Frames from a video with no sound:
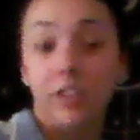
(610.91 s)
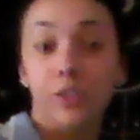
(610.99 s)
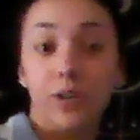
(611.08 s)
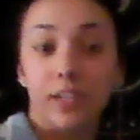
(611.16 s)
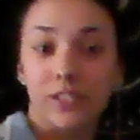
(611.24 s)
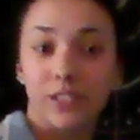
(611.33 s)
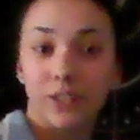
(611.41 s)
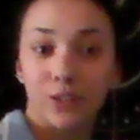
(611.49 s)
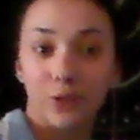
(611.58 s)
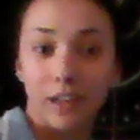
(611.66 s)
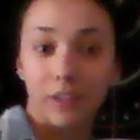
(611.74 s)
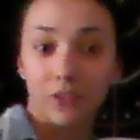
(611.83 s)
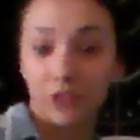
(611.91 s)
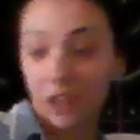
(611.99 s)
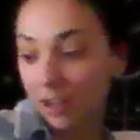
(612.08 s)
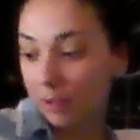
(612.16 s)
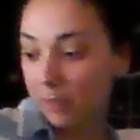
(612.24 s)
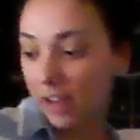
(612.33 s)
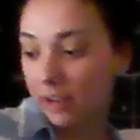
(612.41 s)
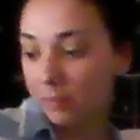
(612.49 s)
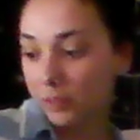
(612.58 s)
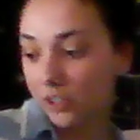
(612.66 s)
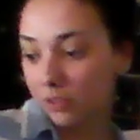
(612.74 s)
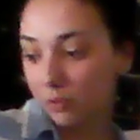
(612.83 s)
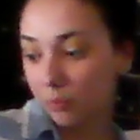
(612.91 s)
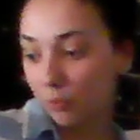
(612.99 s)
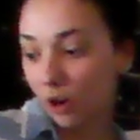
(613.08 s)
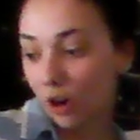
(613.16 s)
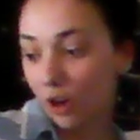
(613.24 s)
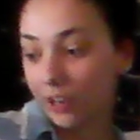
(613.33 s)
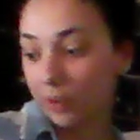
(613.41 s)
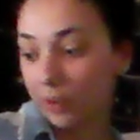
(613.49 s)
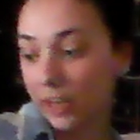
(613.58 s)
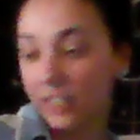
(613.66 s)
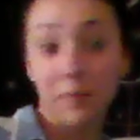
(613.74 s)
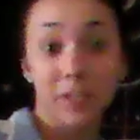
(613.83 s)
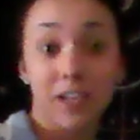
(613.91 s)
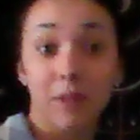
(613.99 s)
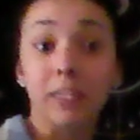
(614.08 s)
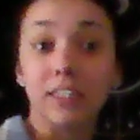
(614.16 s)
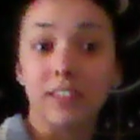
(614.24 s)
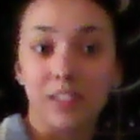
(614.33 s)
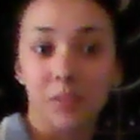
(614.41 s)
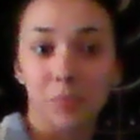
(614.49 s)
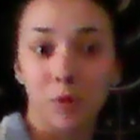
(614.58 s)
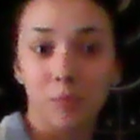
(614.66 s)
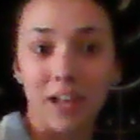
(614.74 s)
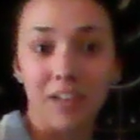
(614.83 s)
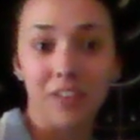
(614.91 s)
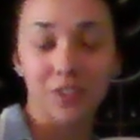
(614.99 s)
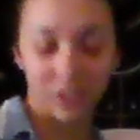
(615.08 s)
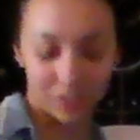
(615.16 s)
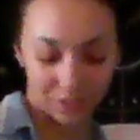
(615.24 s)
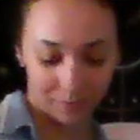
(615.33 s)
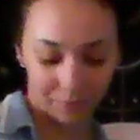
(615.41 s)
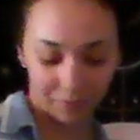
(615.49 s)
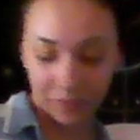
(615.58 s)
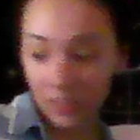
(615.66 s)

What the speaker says: You guys did a great job, and we're on our way to becoming decimal masters.